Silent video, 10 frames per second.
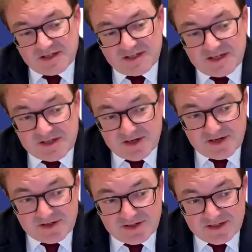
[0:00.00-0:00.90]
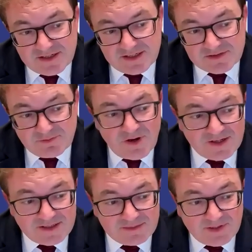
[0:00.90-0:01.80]
Justice Turner is
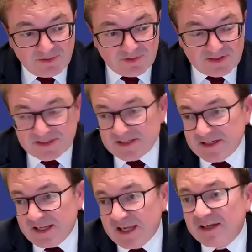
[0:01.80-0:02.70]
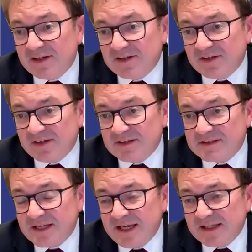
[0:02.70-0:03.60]
right about what he says in
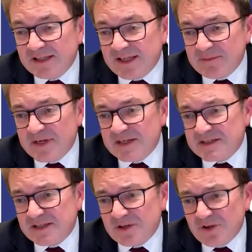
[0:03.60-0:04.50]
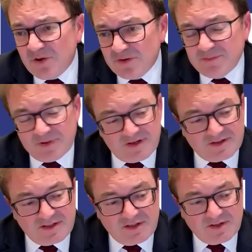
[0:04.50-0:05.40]
Kindertons, and that means in the
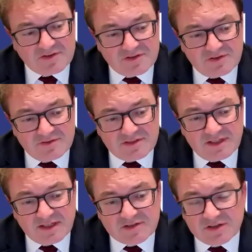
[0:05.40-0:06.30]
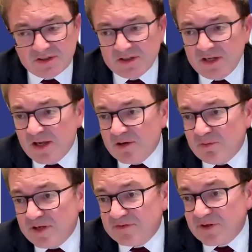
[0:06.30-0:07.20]
non-party cost jurisdiction,
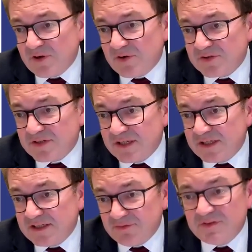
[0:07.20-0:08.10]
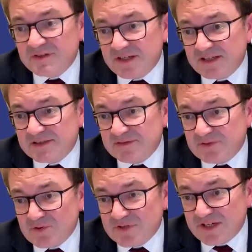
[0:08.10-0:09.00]
we've got different
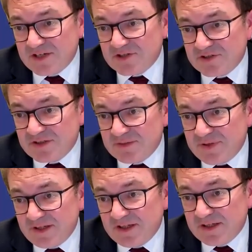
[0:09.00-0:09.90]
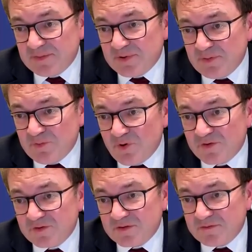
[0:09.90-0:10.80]
tests of causation depending upon
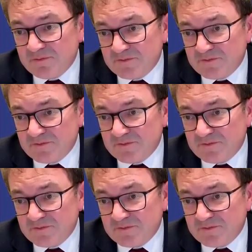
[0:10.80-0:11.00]
what